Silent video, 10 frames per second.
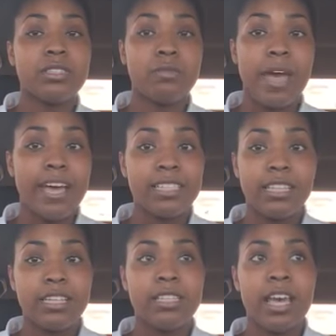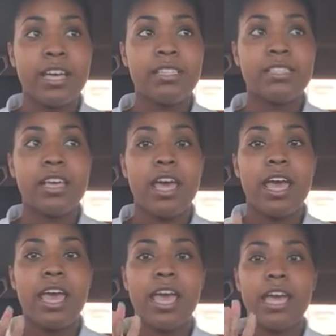passing the test,
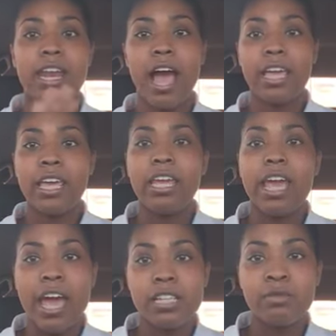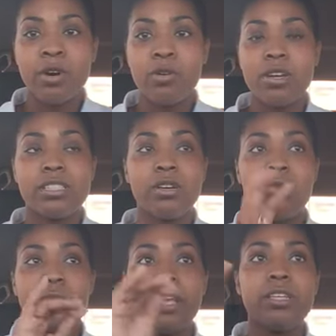and not getting asthma is the
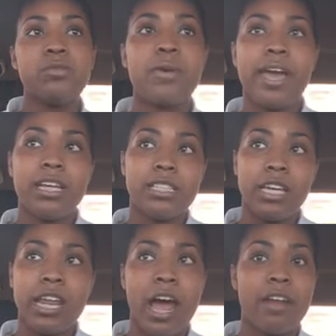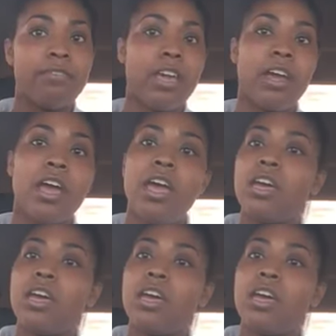quickest way to get out of there.